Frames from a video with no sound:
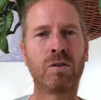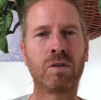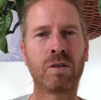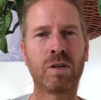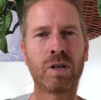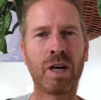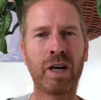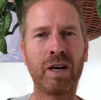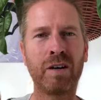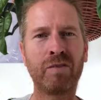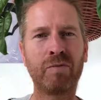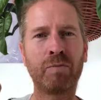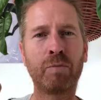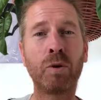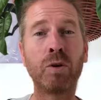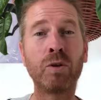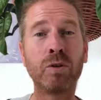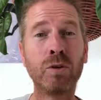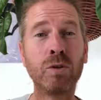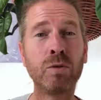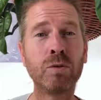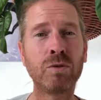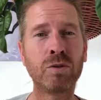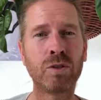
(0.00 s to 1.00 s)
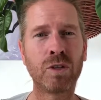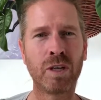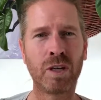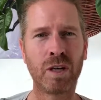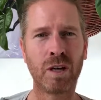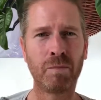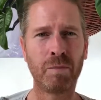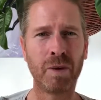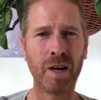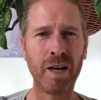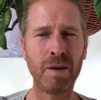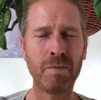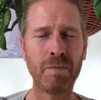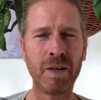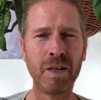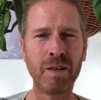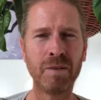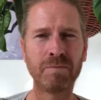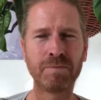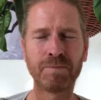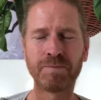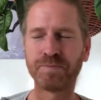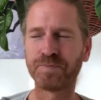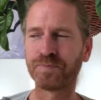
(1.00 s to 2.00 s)
kind of producing a baby,
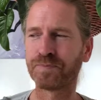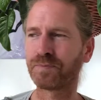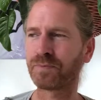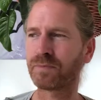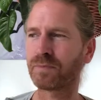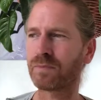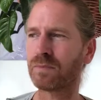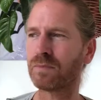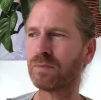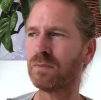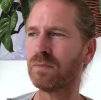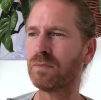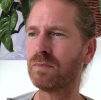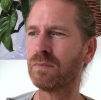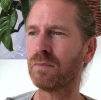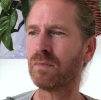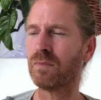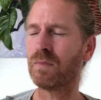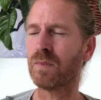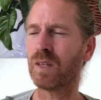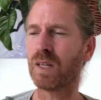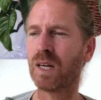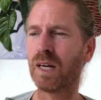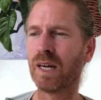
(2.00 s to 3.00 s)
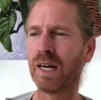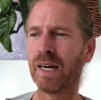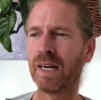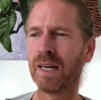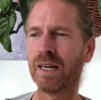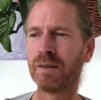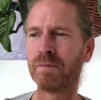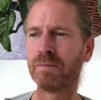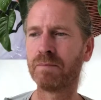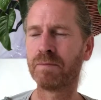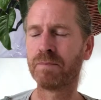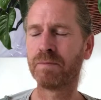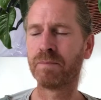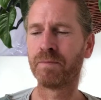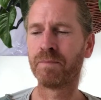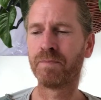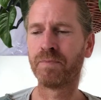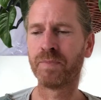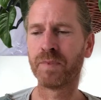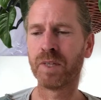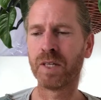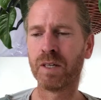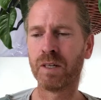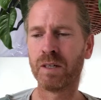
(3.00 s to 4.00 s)

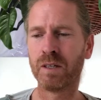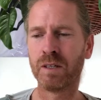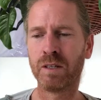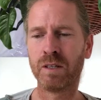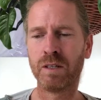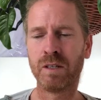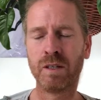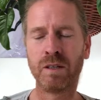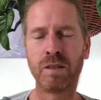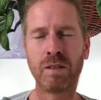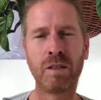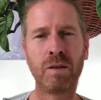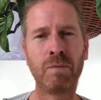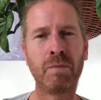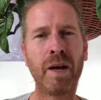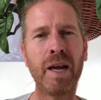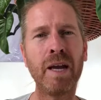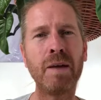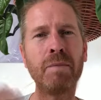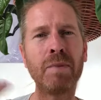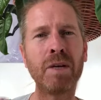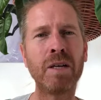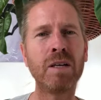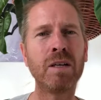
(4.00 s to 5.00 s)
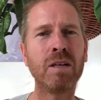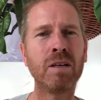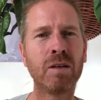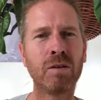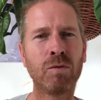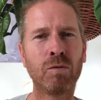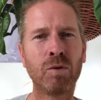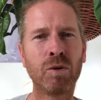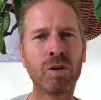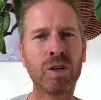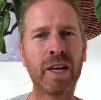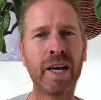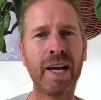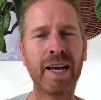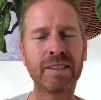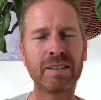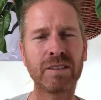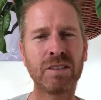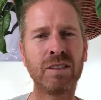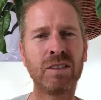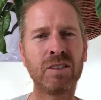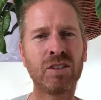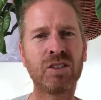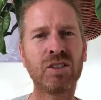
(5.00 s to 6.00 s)
the baby will
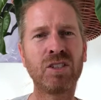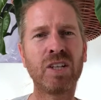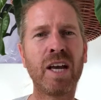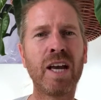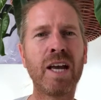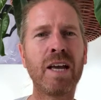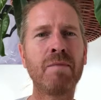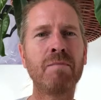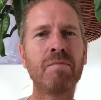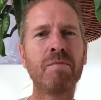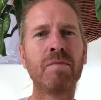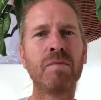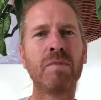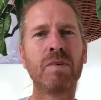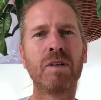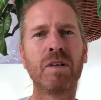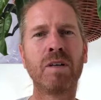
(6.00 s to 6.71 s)
get the same